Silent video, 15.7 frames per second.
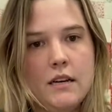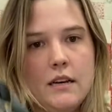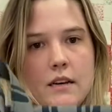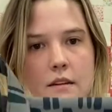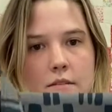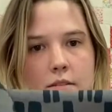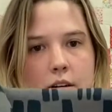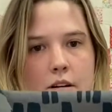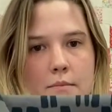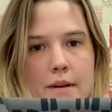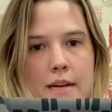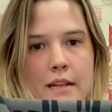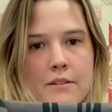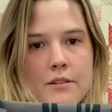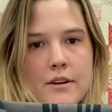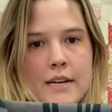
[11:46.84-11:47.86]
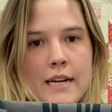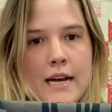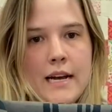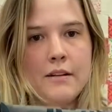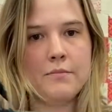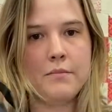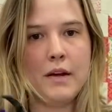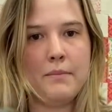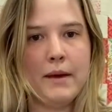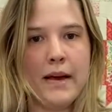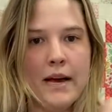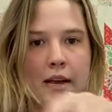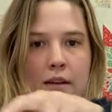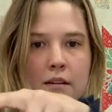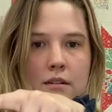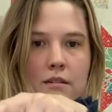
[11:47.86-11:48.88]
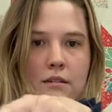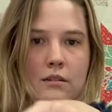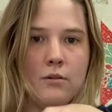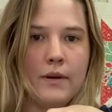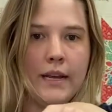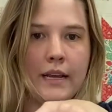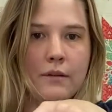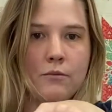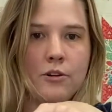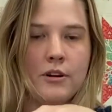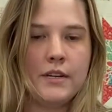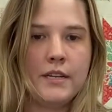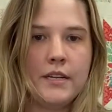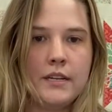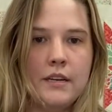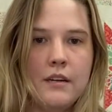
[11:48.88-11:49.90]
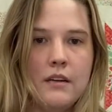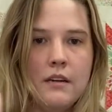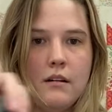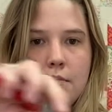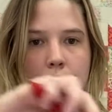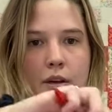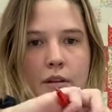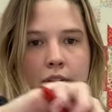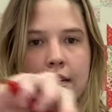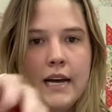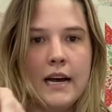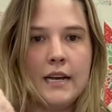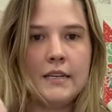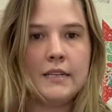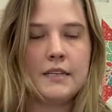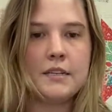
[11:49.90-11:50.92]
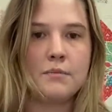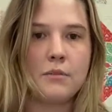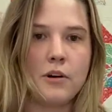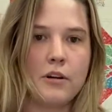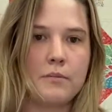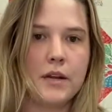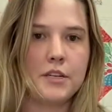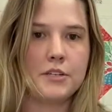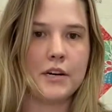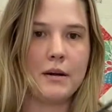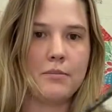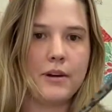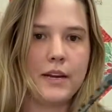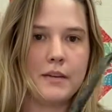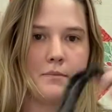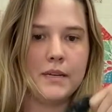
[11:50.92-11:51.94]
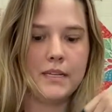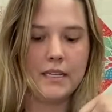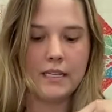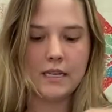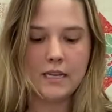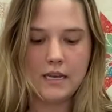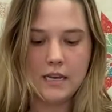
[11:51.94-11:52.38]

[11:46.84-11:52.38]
from either side of my bag going inwards on both sides to mark my strap placements.